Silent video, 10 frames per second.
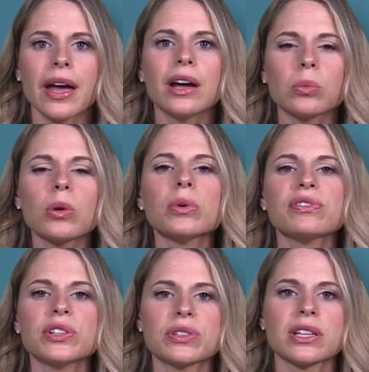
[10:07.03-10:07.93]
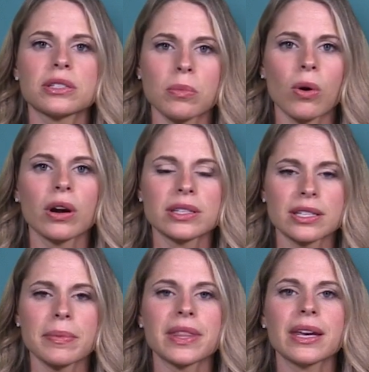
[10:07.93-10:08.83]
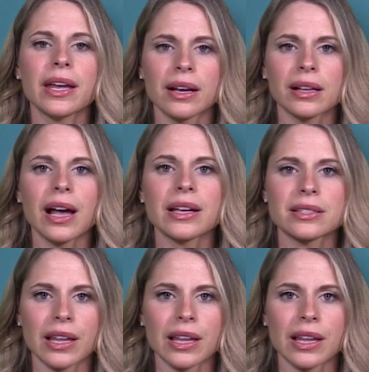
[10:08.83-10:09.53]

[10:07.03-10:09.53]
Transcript: And we'll review this more in some of the in-class